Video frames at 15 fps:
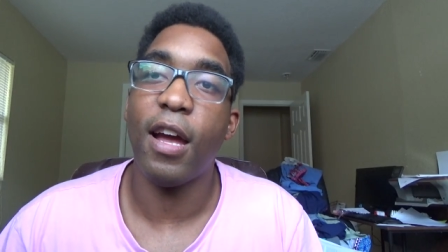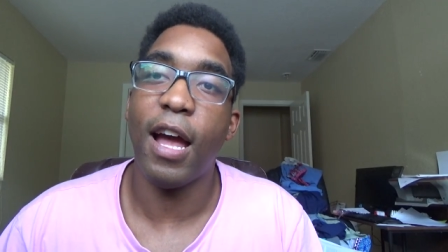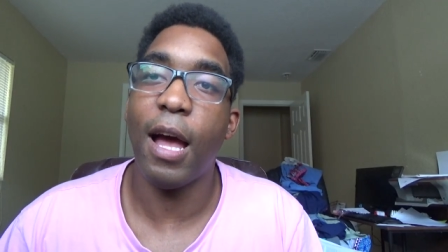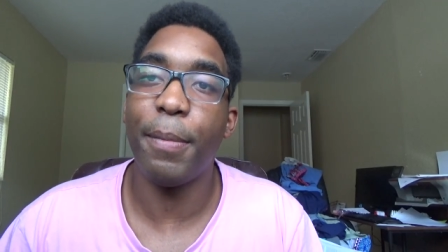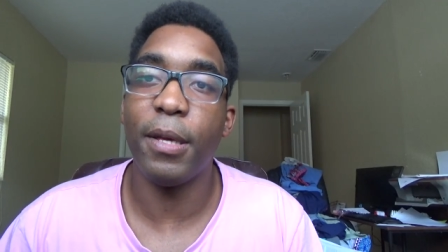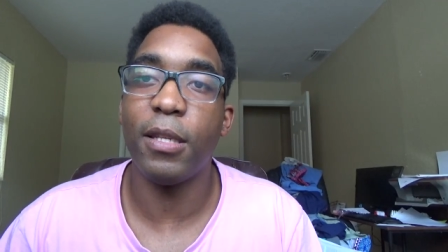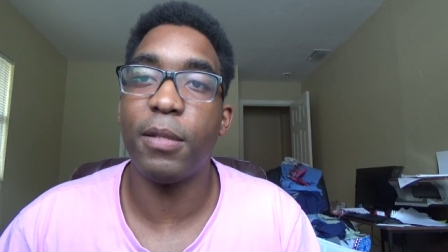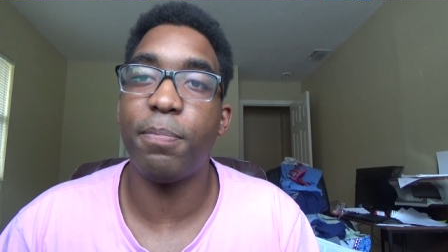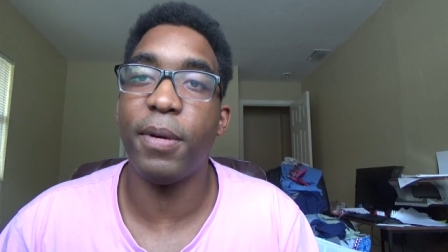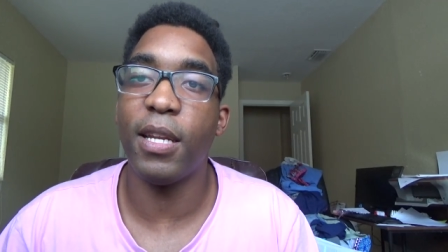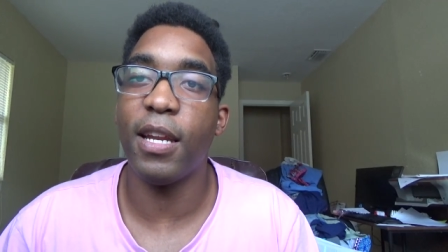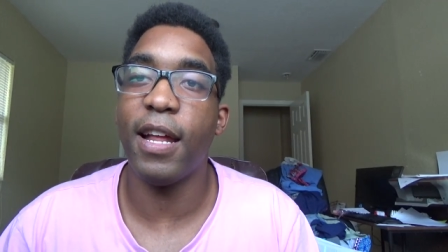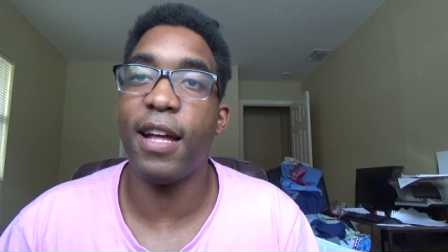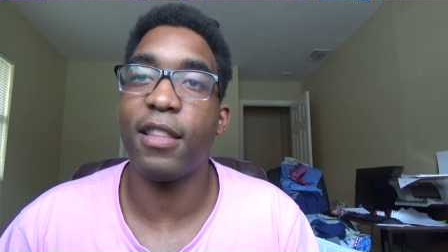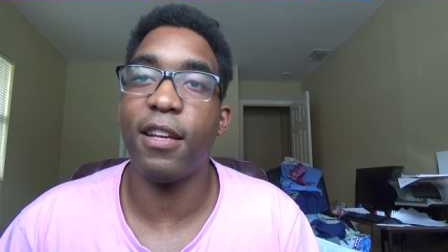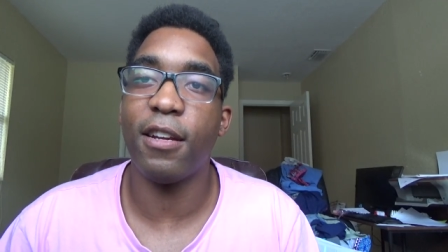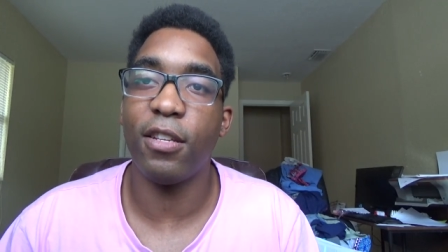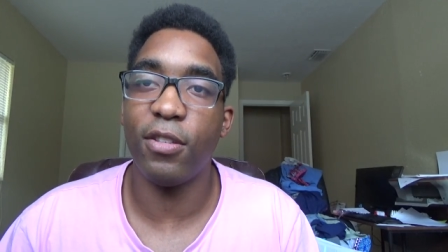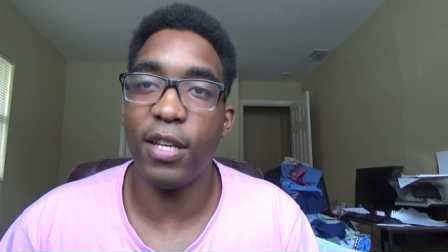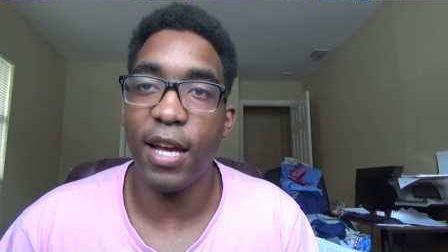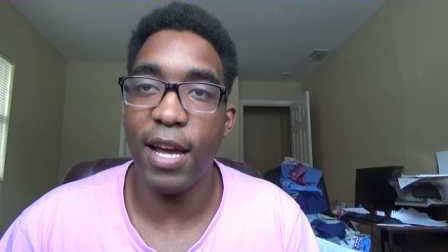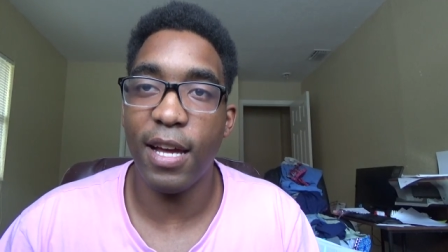I'll be spitting it out there to
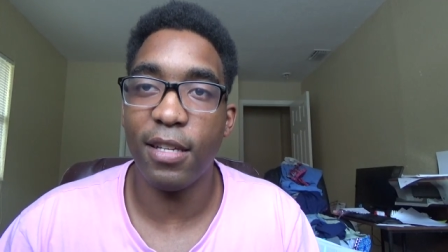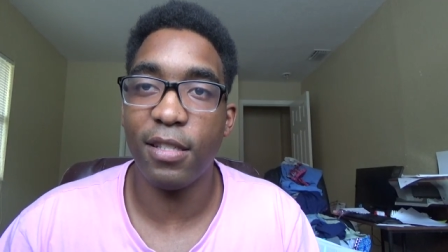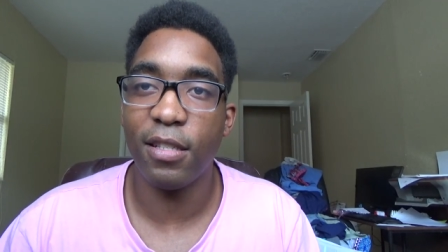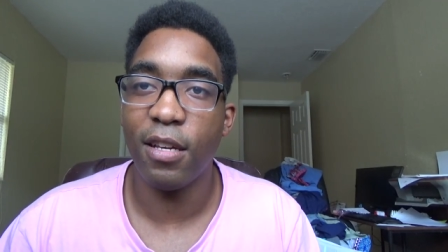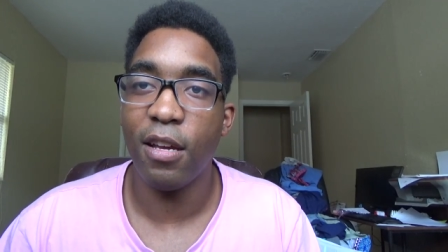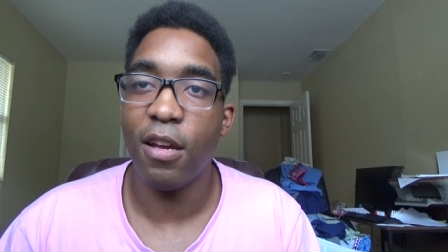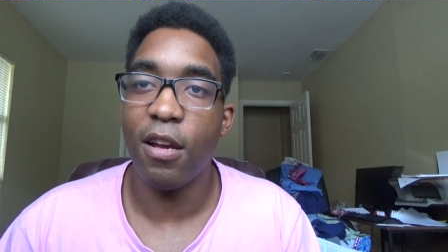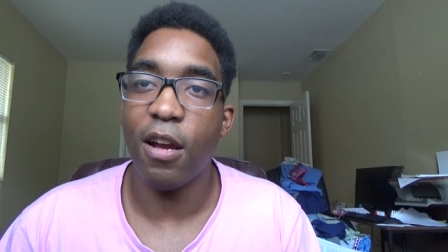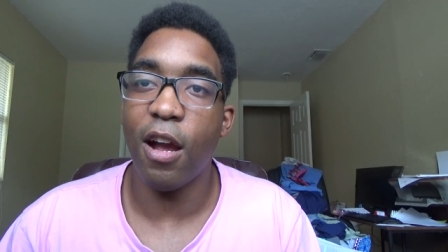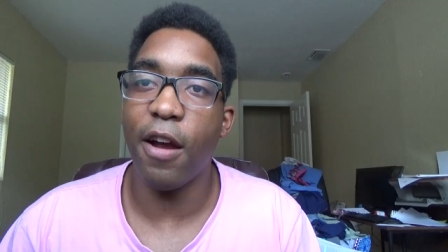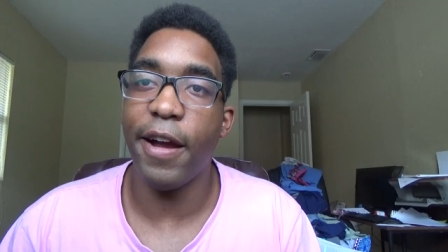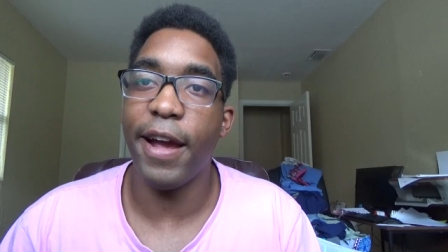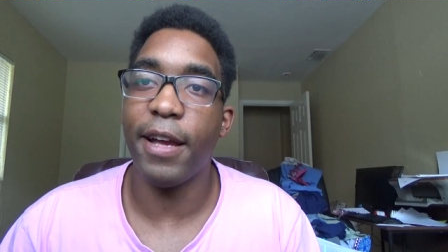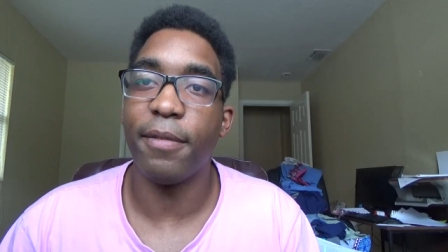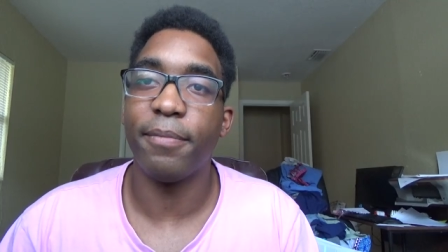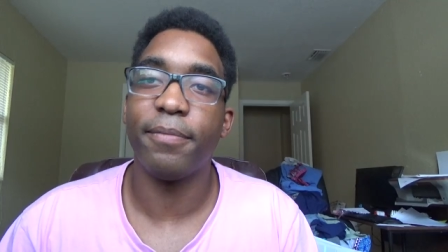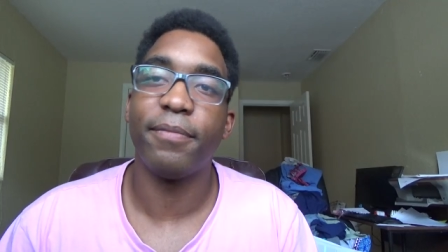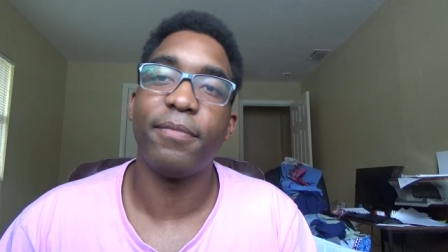you guys. All right.